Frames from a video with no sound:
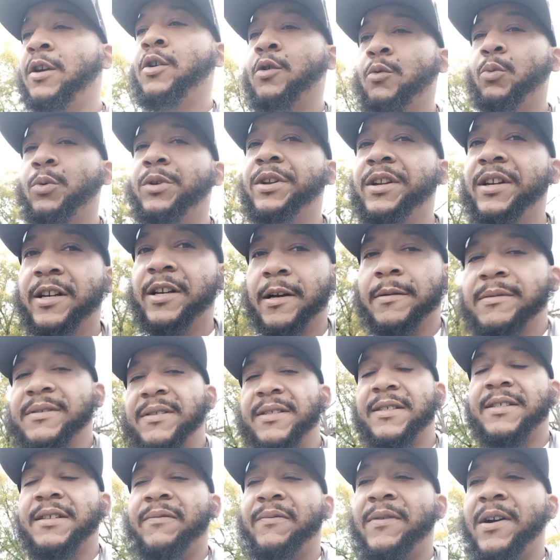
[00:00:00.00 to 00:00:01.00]
when it comes to
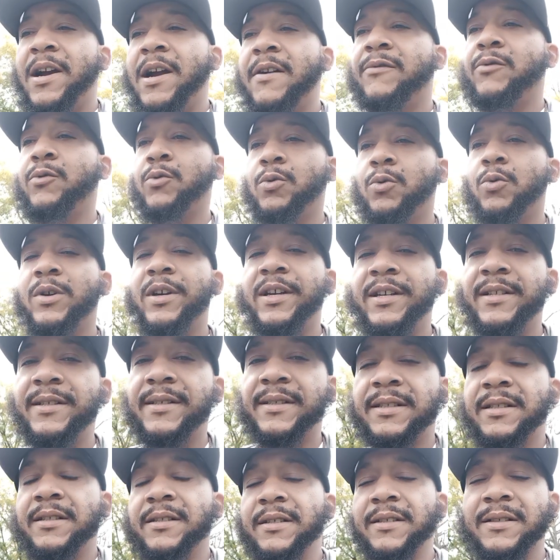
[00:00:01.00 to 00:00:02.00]
survival and
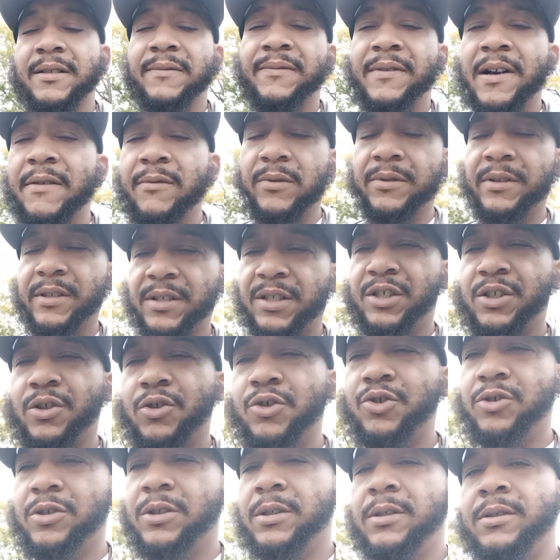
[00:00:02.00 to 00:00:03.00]
the survival of the
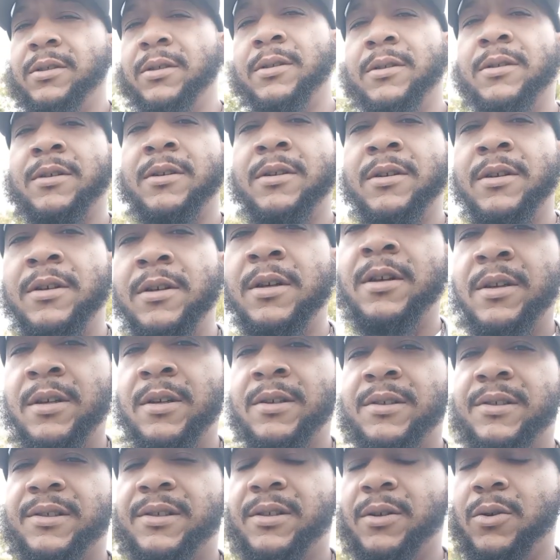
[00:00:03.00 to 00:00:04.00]
children.
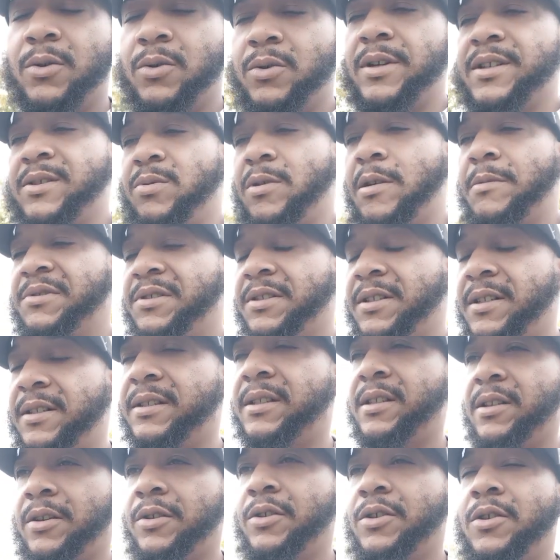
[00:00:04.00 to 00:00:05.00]
So that's what I'm trying to
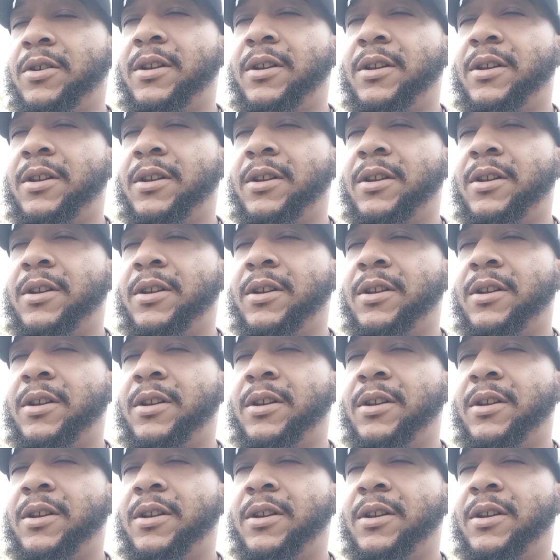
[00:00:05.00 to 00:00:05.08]
tell y'all.